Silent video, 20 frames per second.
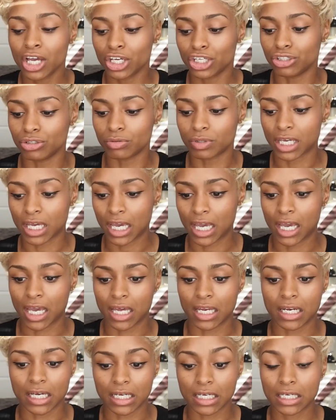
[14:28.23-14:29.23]
you
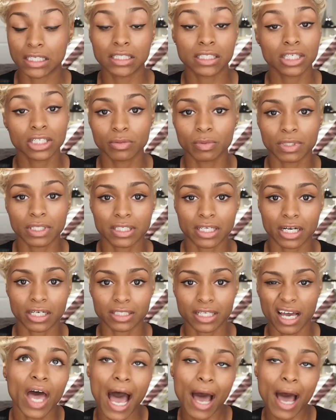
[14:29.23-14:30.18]
can continue with this hairstyle.